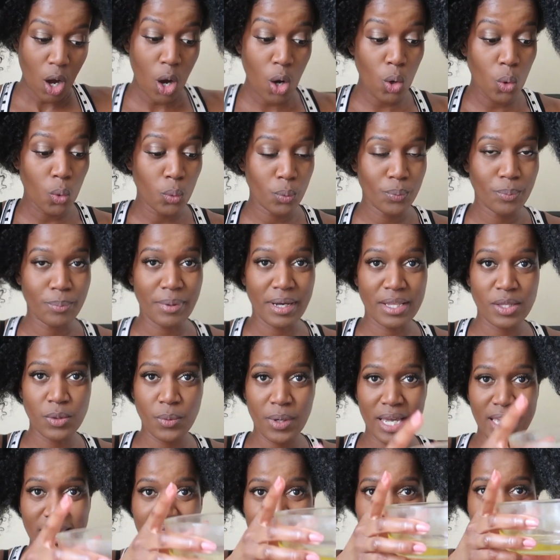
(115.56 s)
Oh, by the
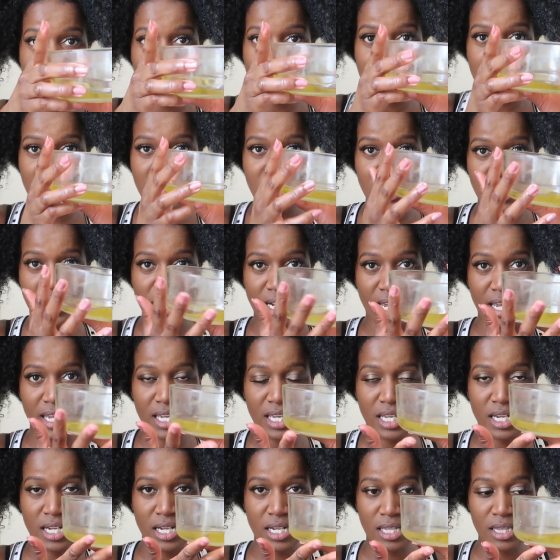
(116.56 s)
way, this is heated. I
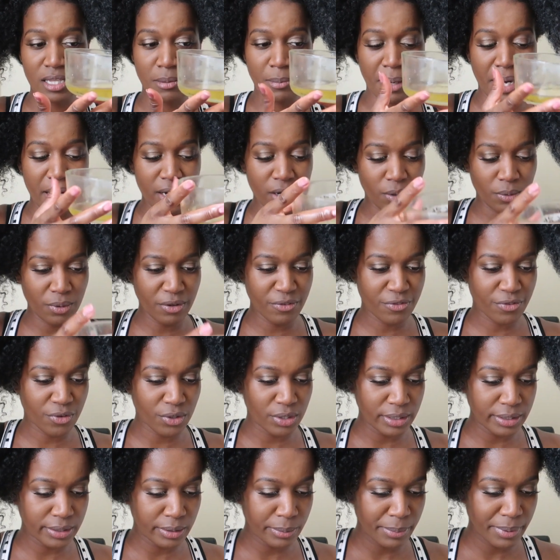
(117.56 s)
heated in the microwave
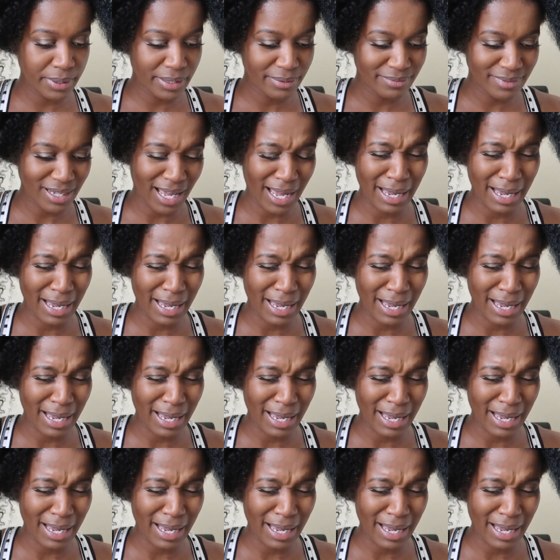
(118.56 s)
for a little bit.